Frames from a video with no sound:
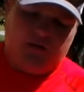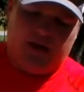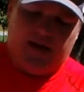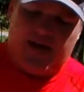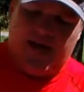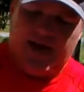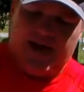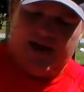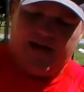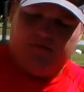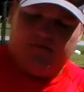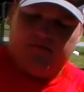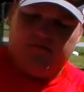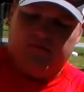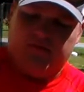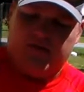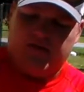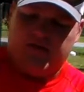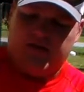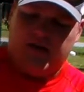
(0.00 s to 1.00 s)
we
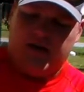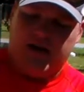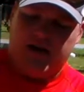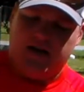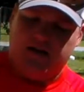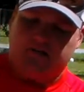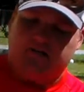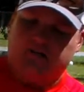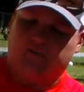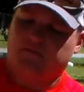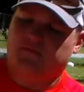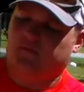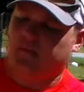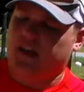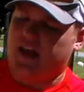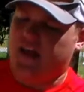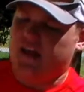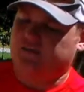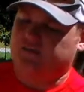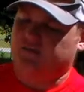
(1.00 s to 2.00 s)
have some
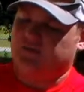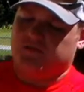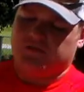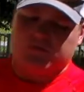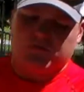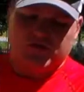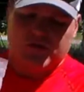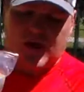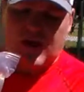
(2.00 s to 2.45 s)
finesse and some